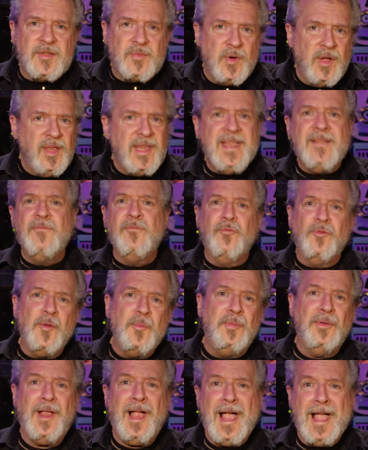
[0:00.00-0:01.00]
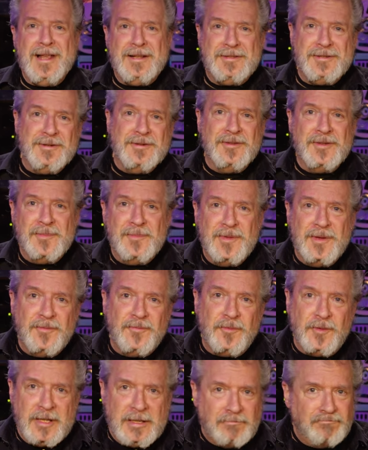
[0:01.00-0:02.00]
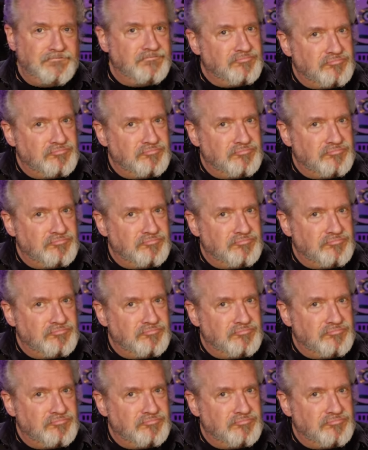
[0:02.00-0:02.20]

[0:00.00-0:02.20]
We'll even reply to them if we,